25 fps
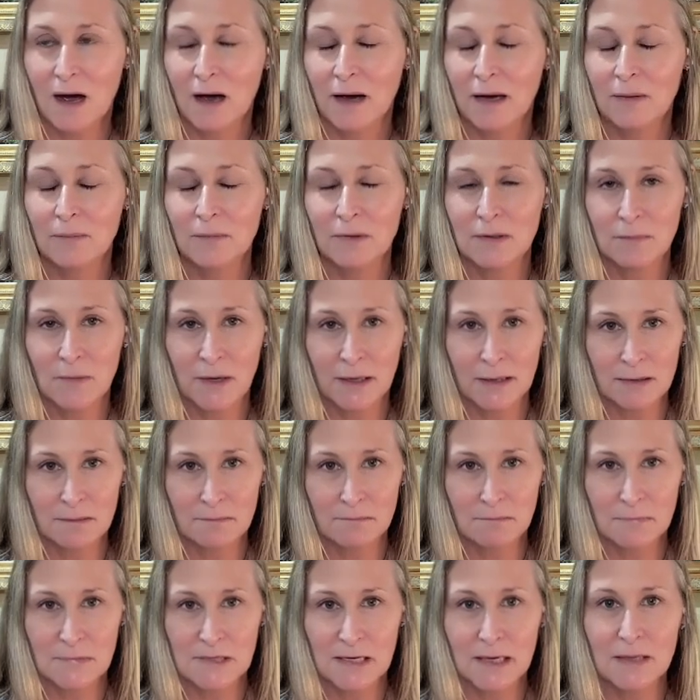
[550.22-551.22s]
It might
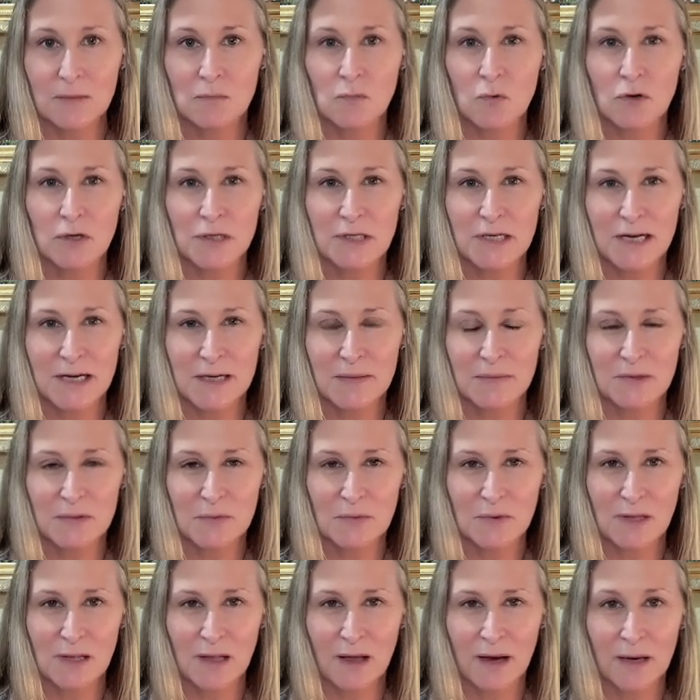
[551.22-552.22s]
take more time than we
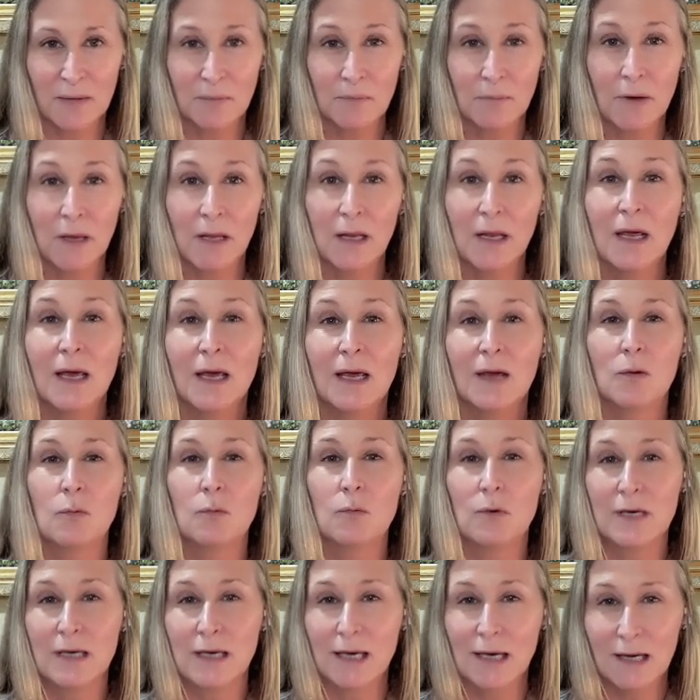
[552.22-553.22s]
like, but we
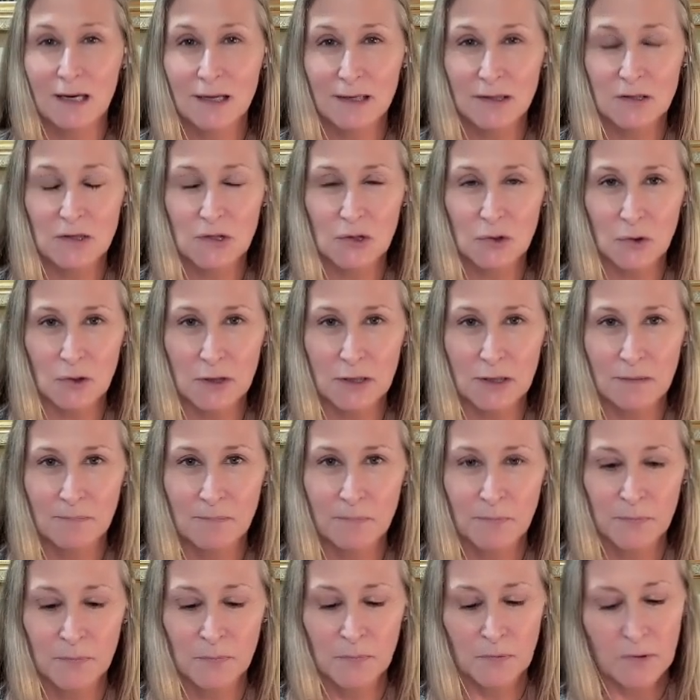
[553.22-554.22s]
can do it.
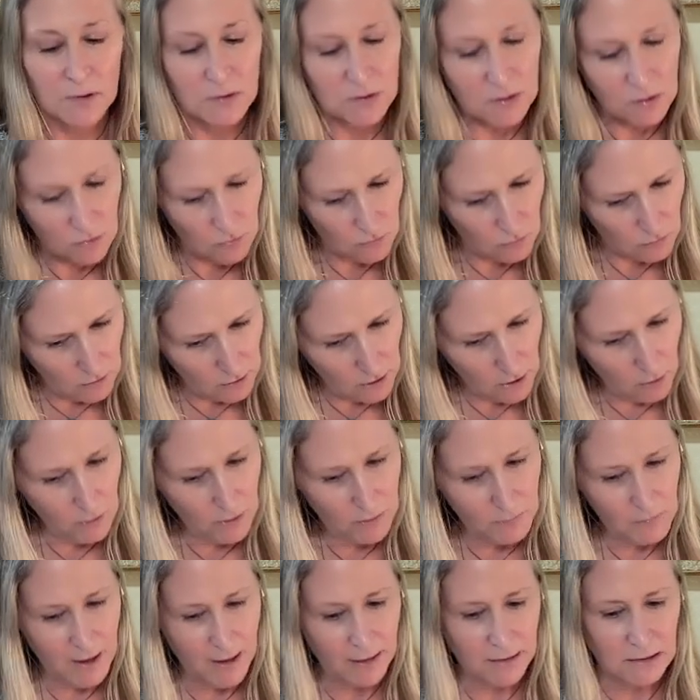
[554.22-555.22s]
So going
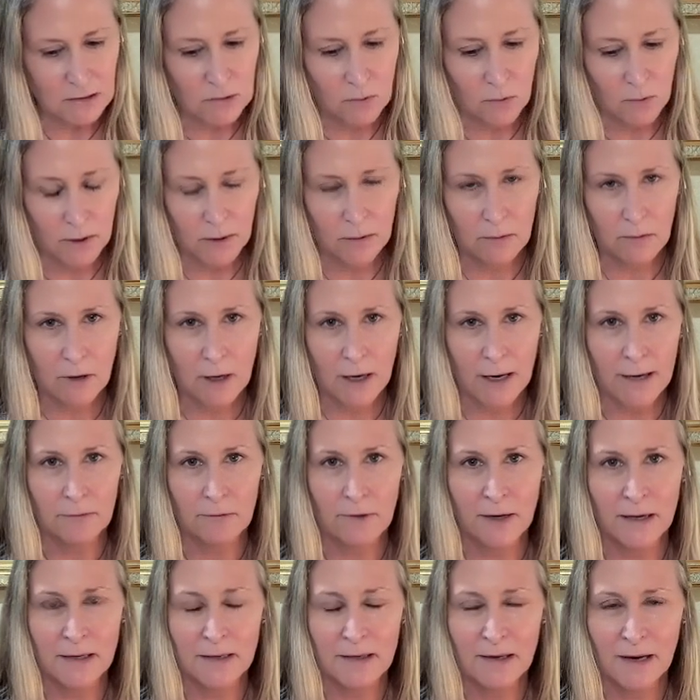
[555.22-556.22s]
back to where we're at
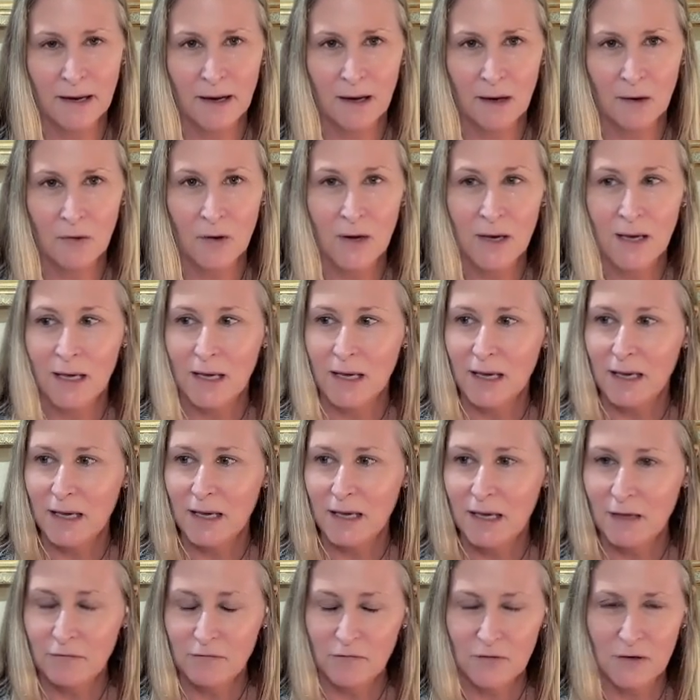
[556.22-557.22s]
right now,
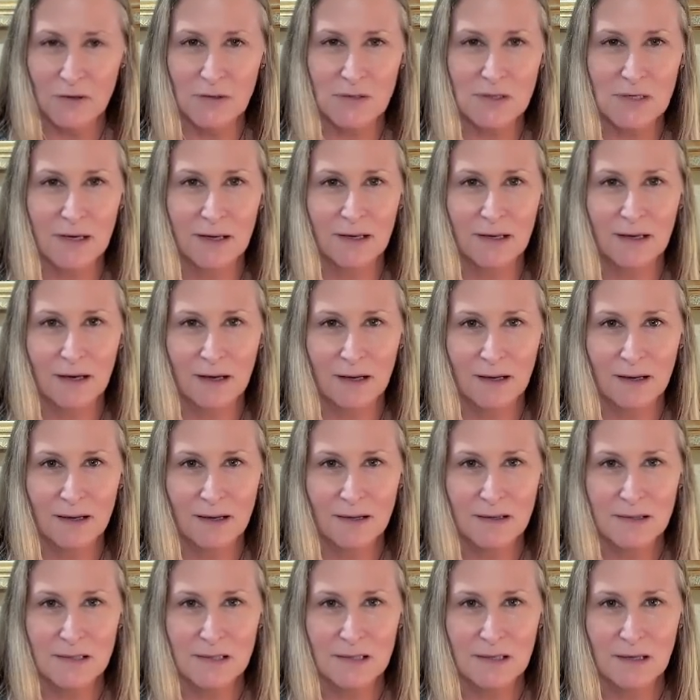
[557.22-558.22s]
it feels like
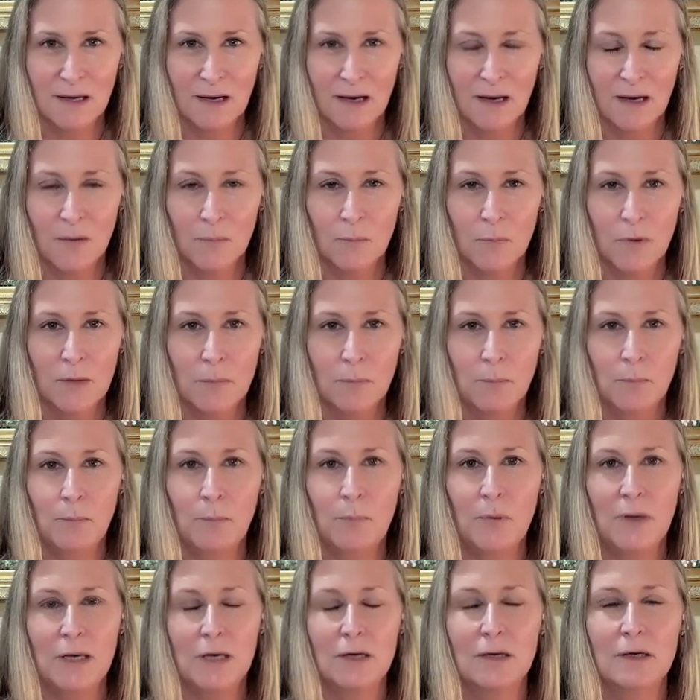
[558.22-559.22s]
chaos. But
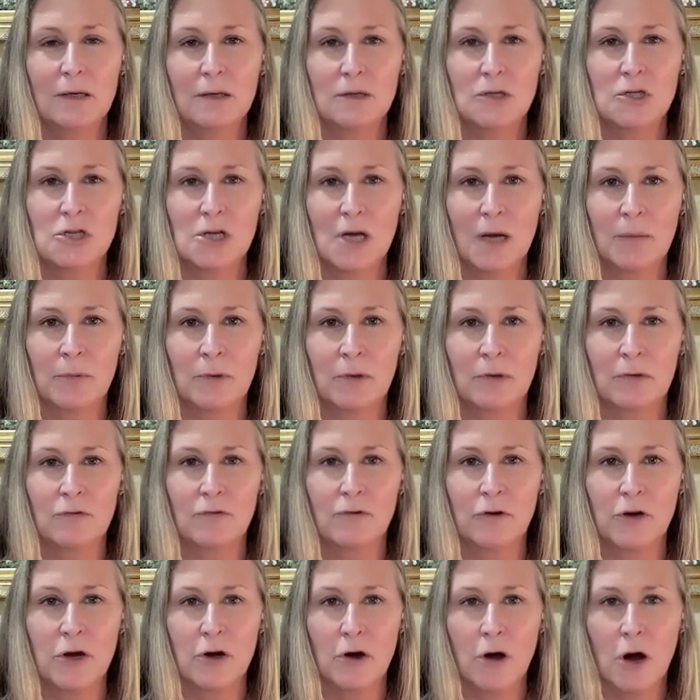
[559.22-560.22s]
be a good shepherd for
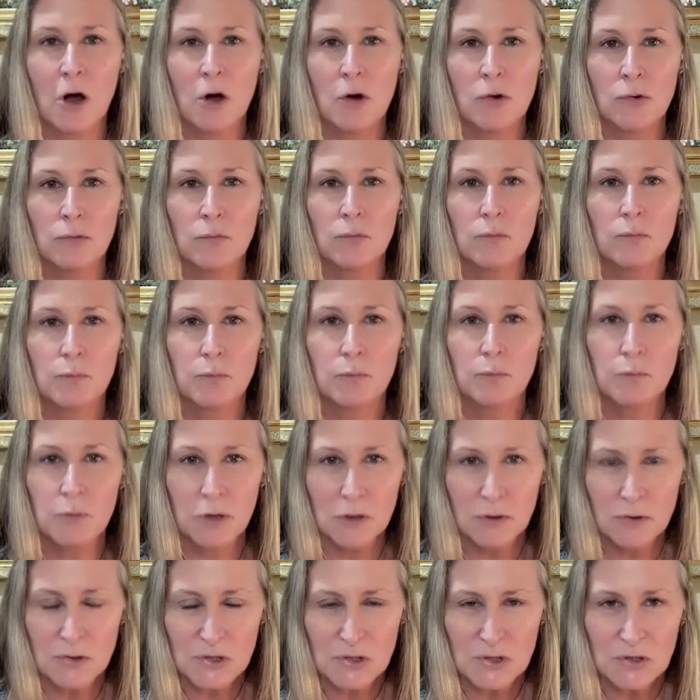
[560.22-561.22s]
your own
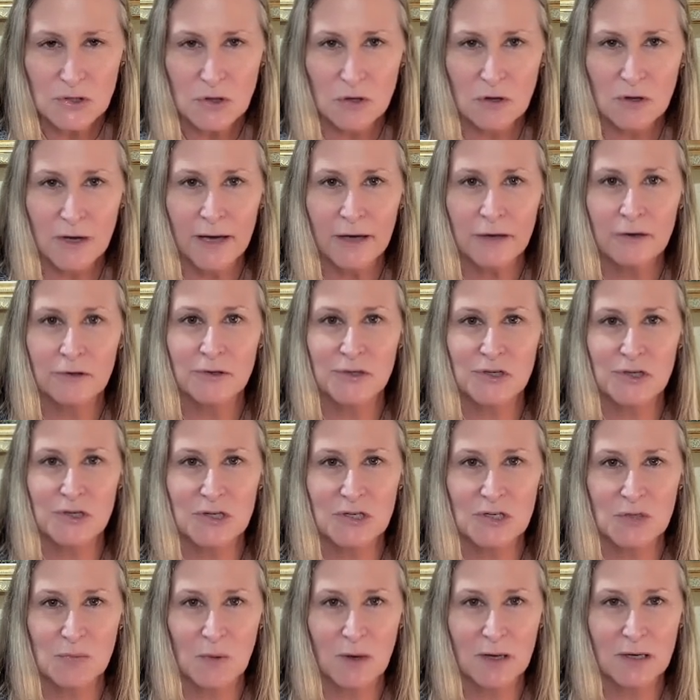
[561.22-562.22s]
personal energy
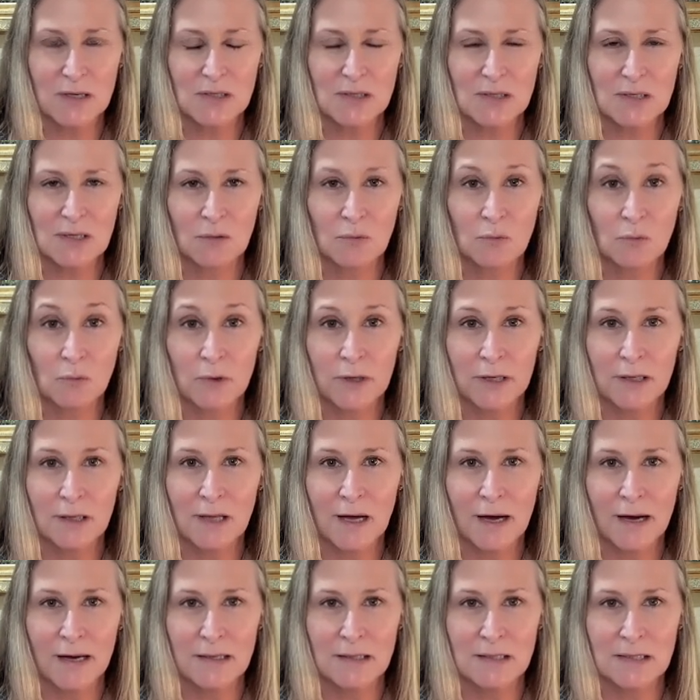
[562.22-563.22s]
space and
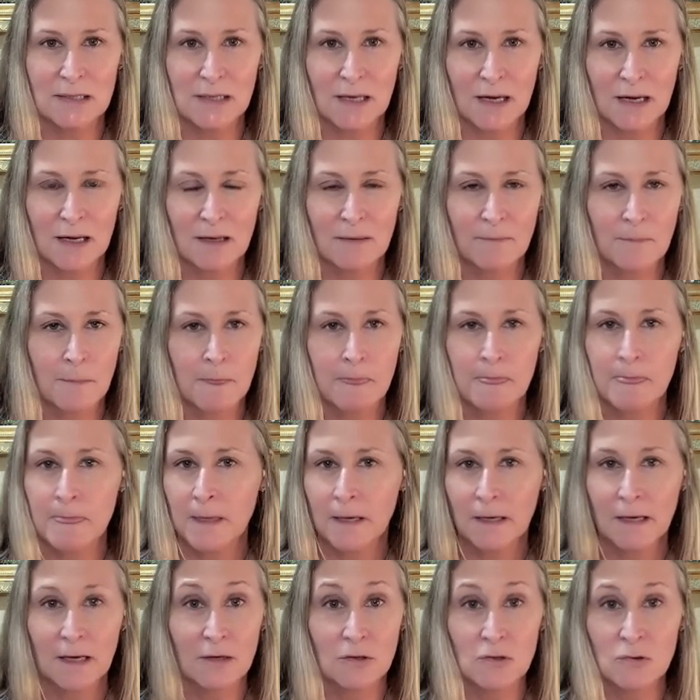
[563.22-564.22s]
realize that,
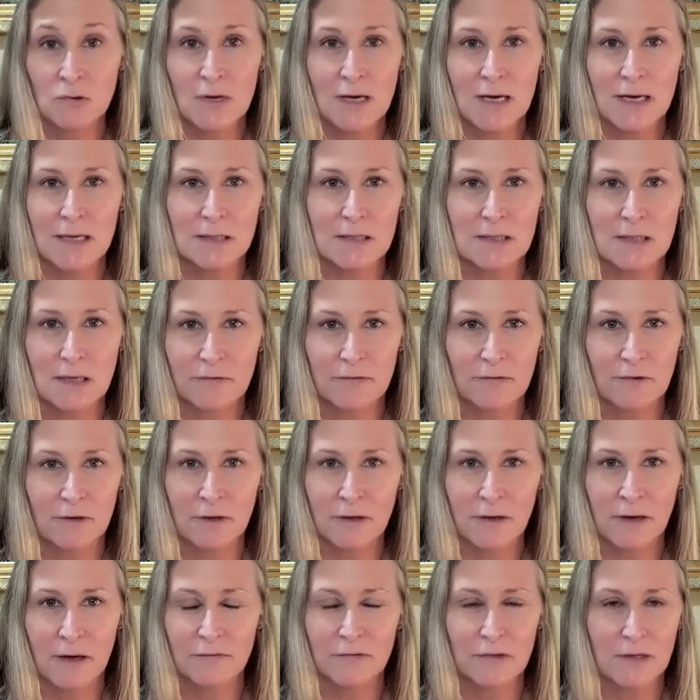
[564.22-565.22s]
again, you can't suffer
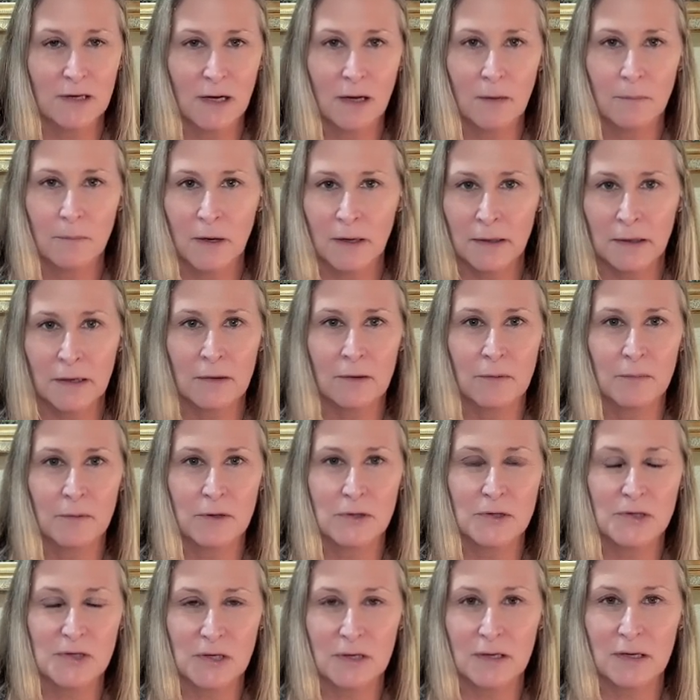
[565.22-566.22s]
enough to help another
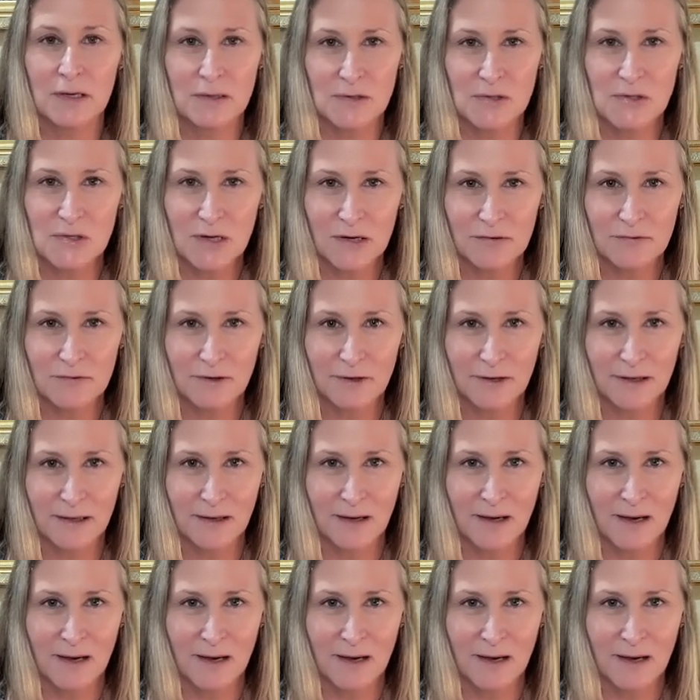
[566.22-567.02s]
person that is suffering.